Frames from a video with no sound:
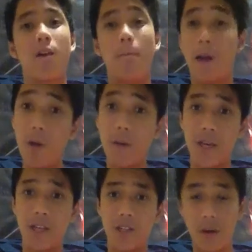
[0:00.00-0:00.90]
my
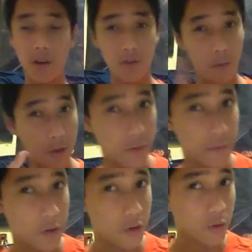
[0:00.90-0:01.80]
hobbies most of
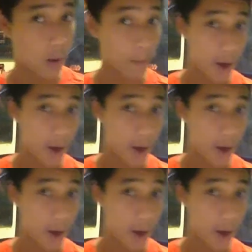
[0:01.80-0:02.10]
you um,